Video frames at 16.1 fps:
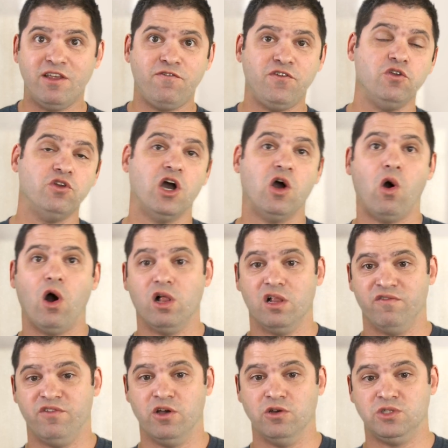if you know all
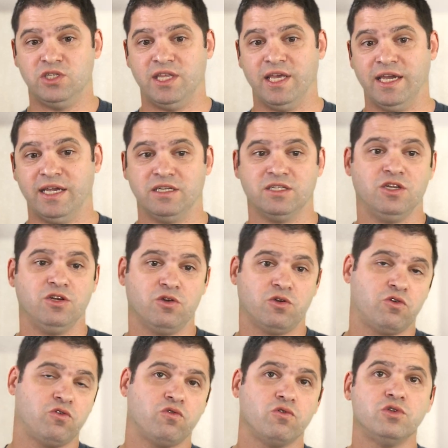of those things and you're
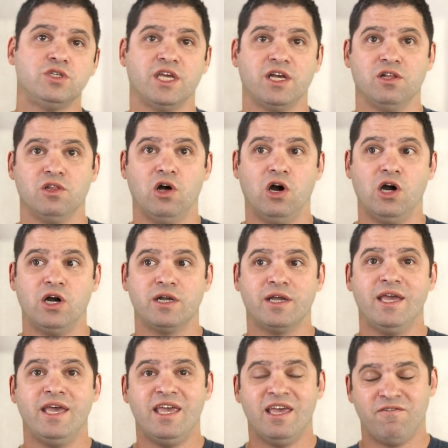cruising
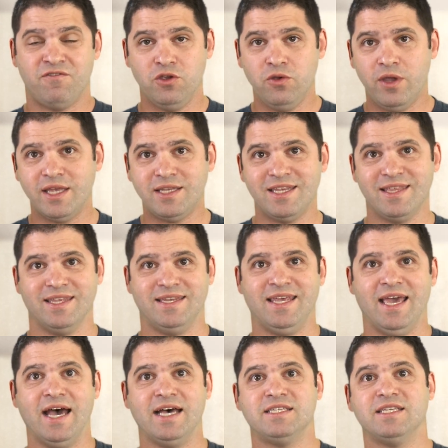along, if you get to the
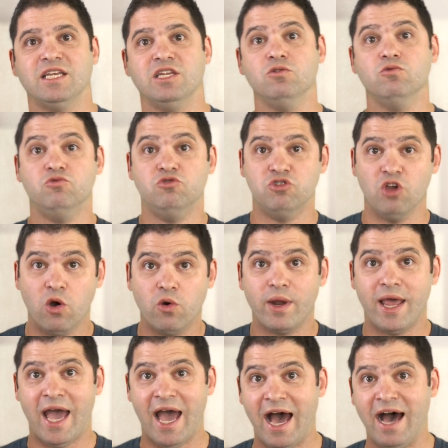test and you don't
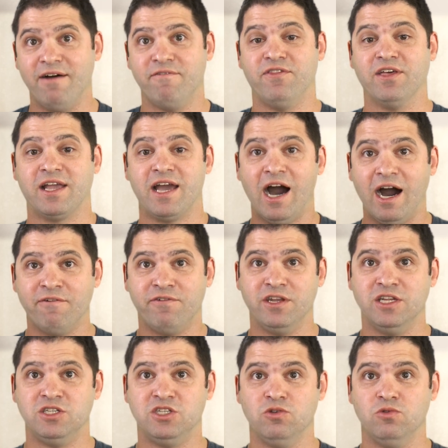have the
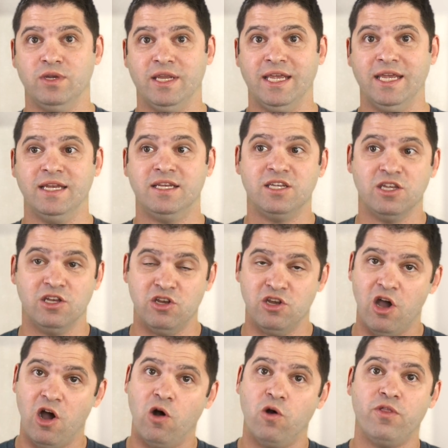confidence you need to
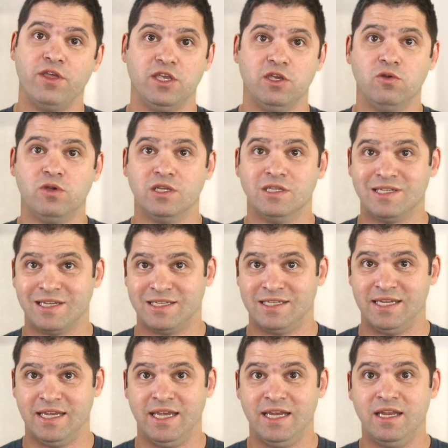know that you can
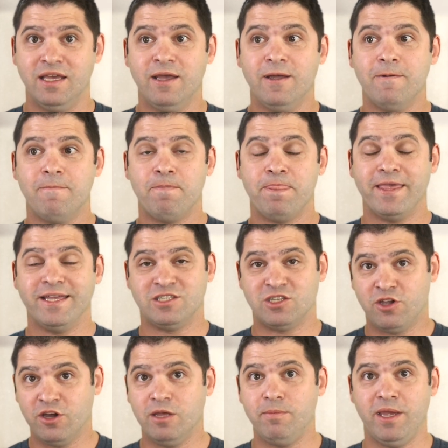succeed, it's
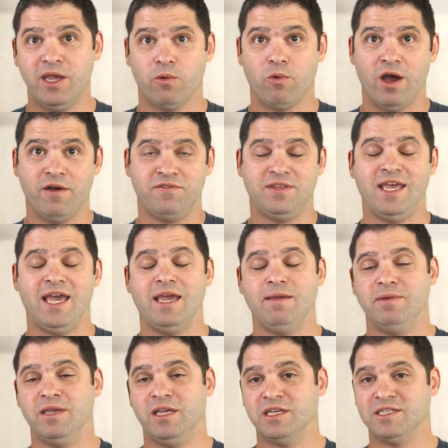going to be a rough day
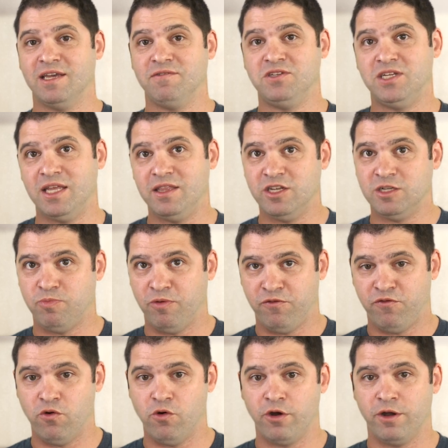because I've said this
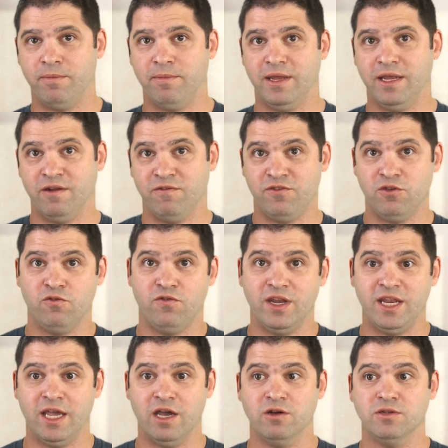before in a few
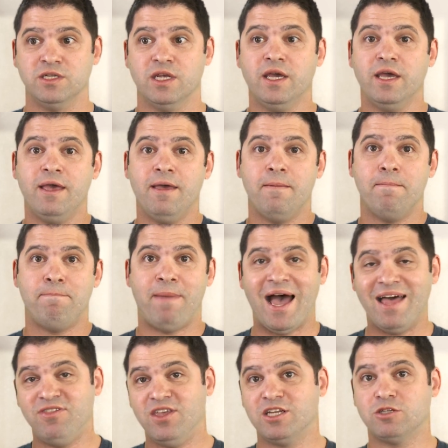videos,
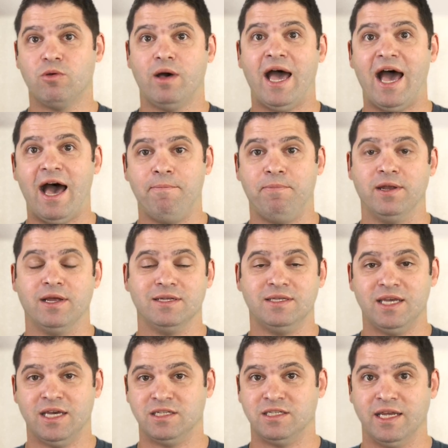bad things will happen on
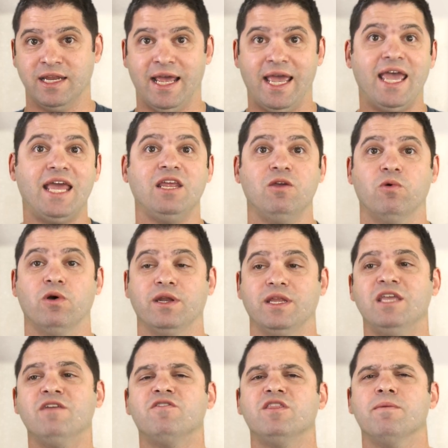test day to anyone,
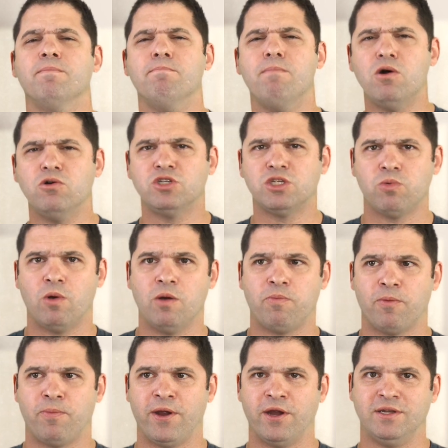even the most
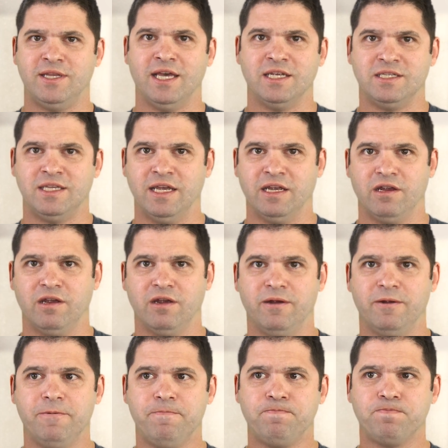well-prepared test taker.
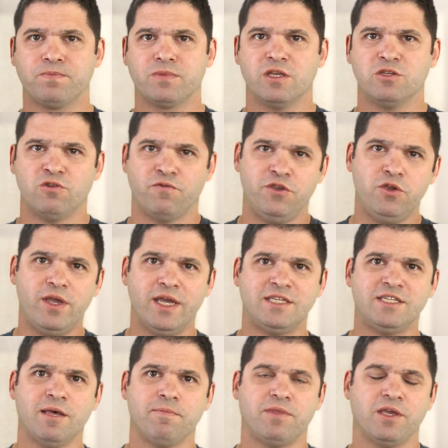So if you get
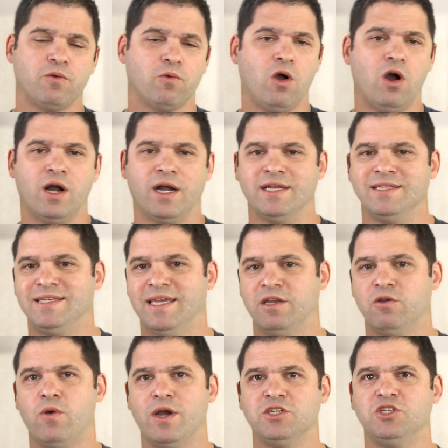something wrong on, say,
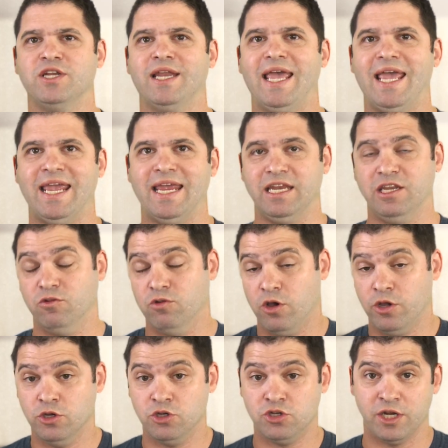question 8 and you
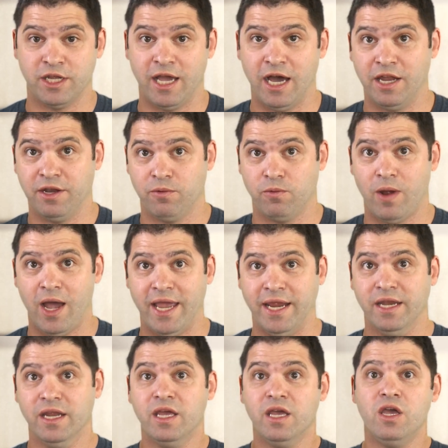know you should have gotten it right,